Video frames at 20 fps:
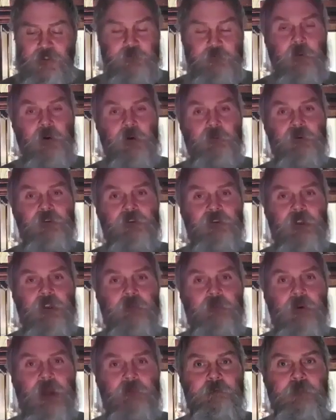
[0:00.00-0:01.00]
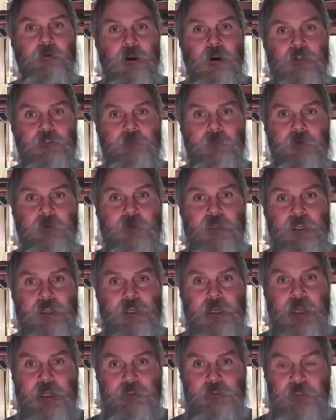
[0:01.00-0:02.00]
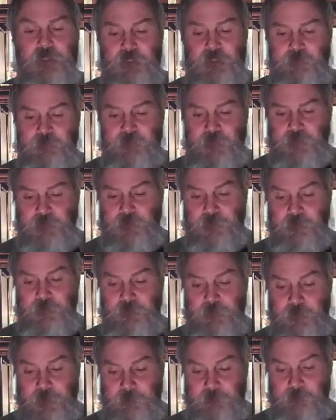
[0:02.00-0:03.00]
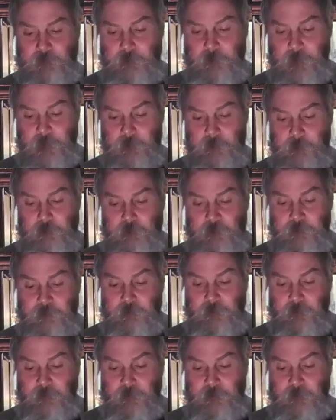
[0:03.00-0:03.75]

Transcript: That is God's purpose that might prosper in Isaiah 53.